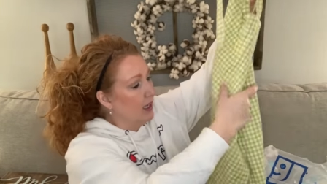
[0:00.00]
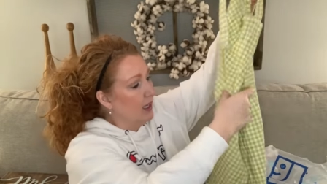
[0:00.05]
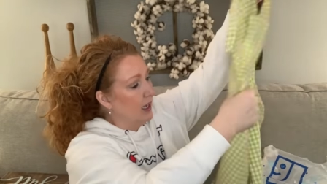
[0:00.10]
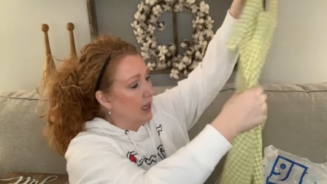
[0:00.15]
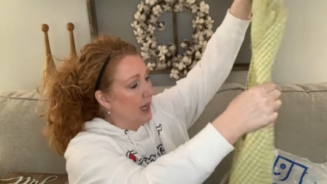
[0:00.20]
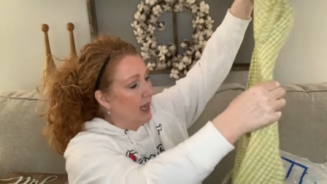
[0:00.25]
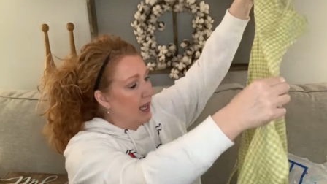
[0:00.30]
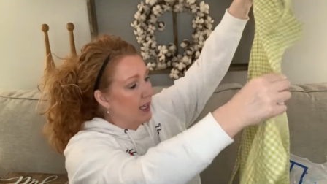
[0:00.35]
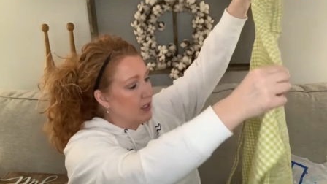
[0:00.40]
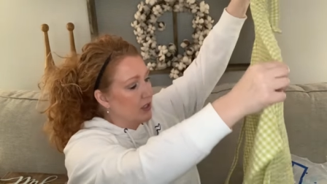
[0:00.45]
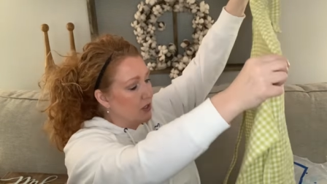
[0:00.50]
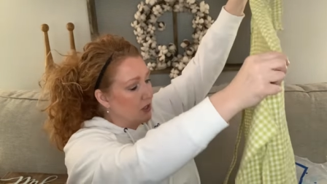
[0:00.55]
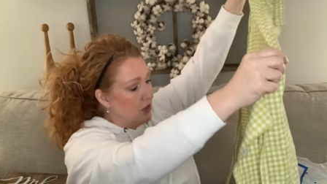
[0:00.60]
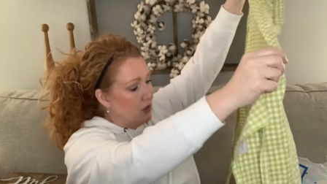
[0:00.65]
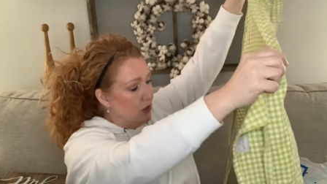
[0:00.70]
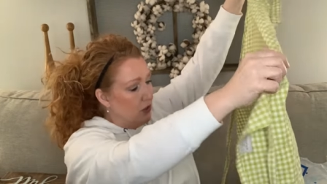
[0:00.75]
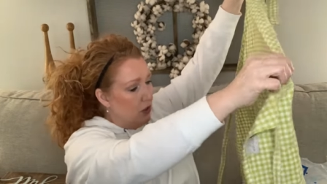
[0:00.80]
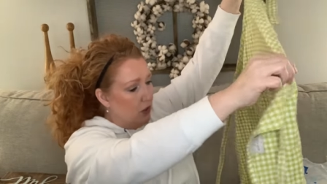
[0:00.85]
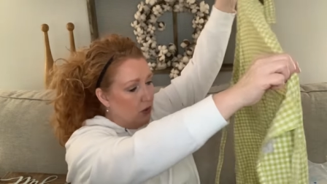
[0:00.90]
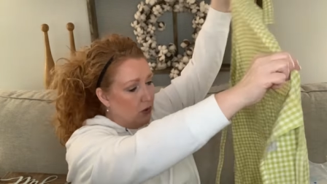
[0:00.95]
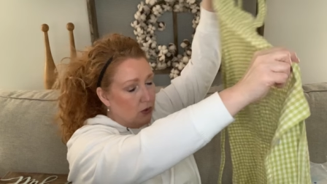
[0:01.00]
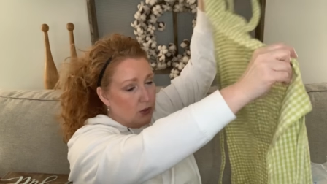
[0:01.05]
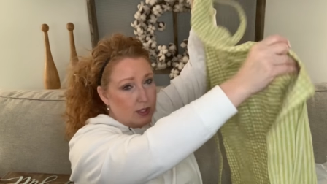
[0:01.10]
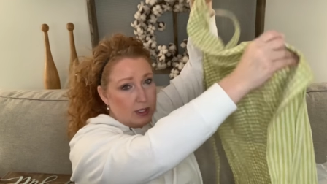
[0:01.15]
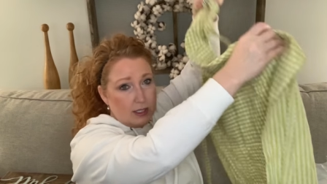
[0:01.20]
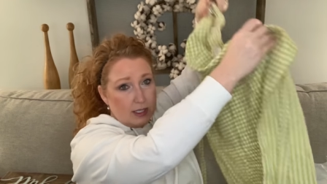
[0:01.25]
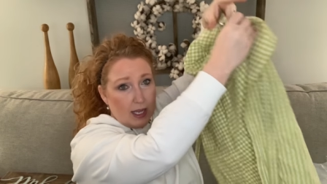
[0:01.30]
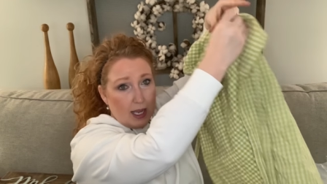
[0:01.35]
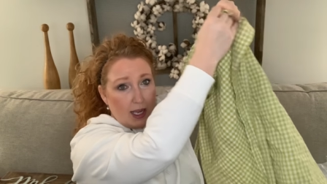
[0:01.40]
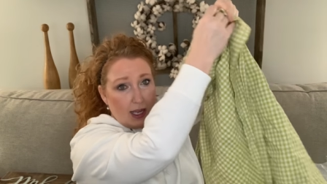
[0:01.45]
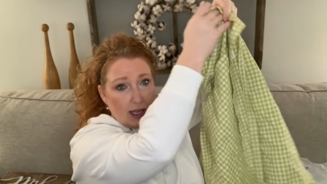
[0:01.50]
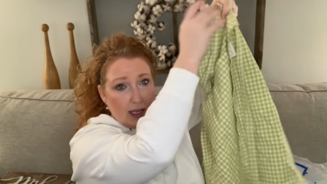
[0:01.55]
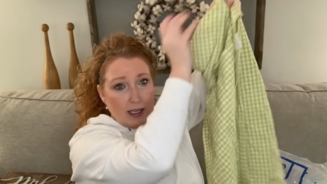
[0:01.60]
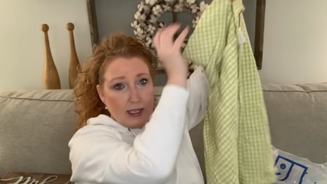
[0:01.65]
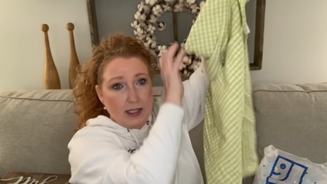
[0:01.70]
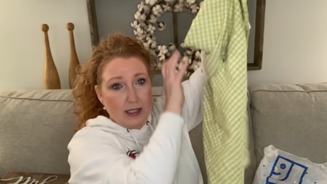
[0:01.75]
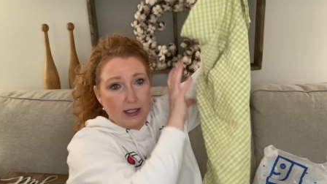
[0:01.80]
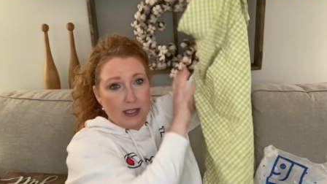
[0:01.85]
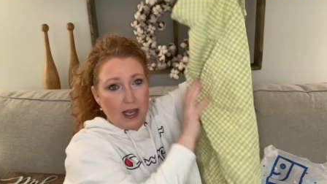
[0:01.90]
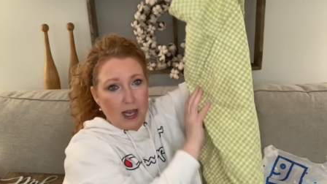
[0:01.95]
It has no
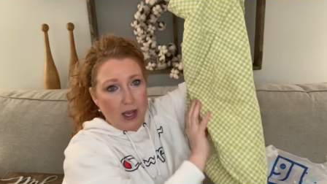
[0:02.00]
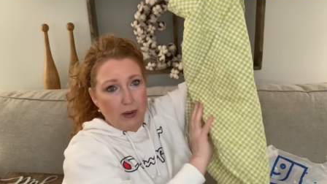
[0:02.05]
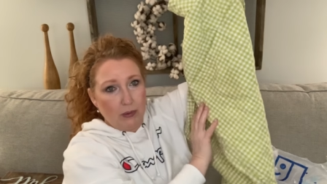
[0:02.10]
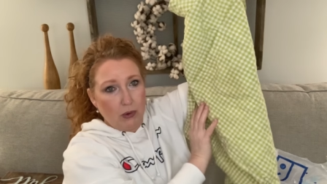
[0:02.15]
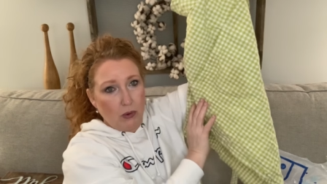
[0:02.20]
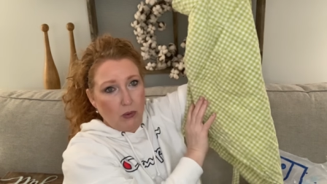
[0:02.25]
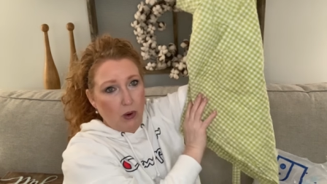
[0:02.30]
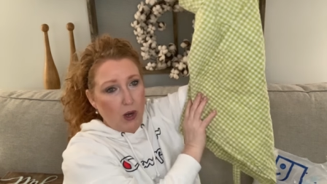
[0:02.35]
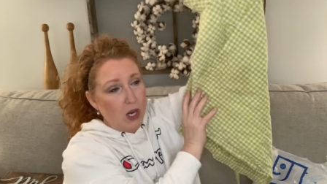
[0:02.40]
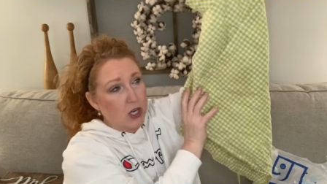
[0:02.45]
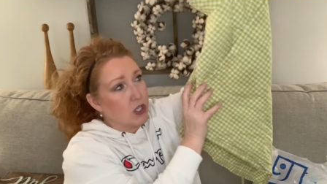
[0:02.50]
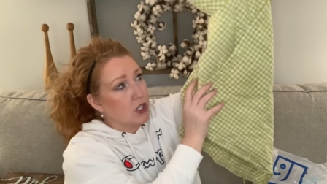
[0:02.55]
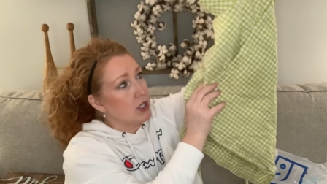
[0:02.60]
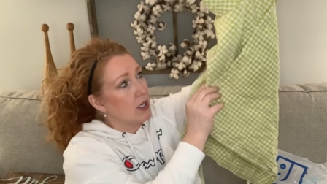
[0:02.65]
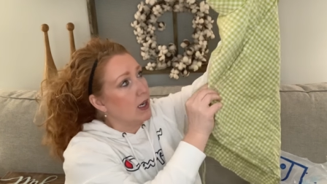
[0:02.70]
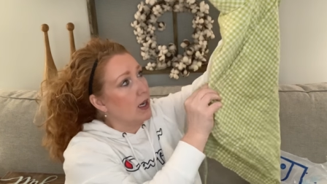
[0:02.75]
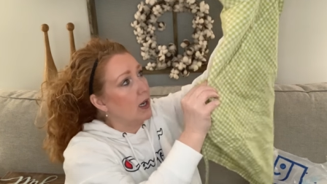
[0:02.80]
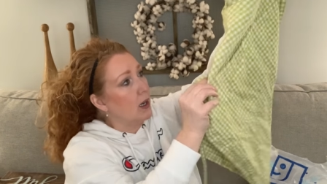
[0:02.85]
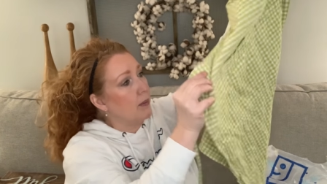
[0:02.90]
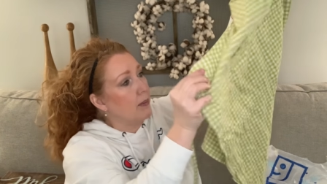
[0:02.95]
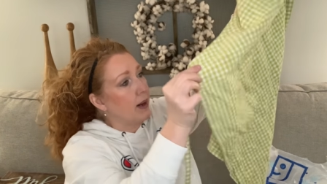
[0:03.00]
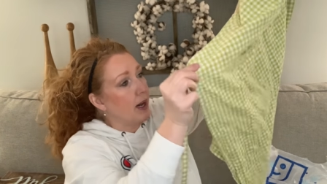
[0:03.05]
stains. I will wash it up.